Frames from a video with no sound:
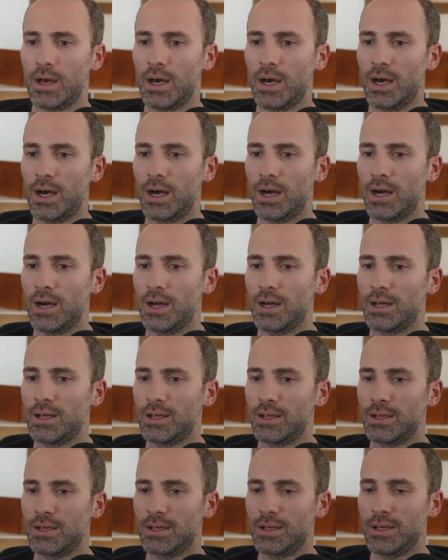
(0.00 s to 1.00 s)
Uh,
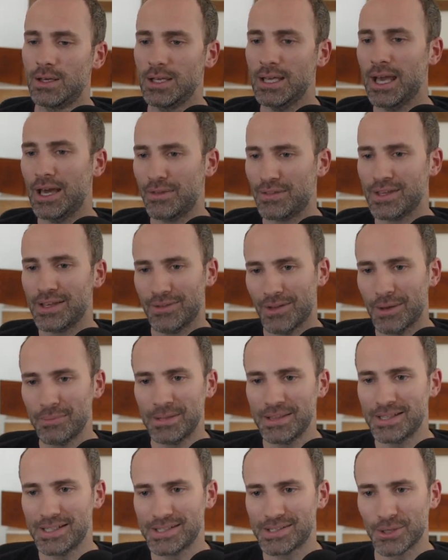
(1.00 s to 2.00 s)
yeah, the, I
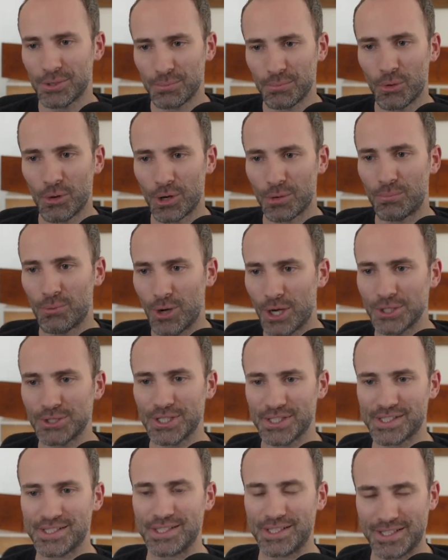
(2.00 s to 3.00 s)
mean, these are more
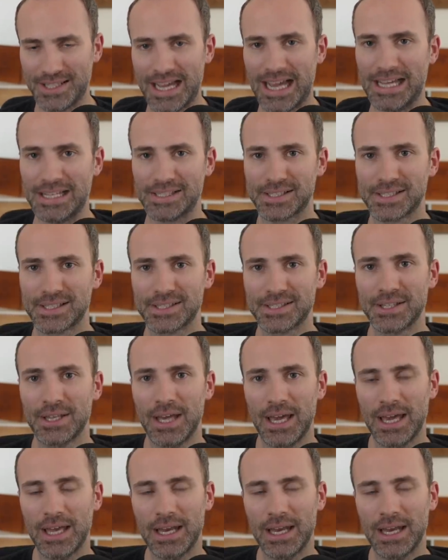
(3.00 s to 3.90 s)
projects than tasks.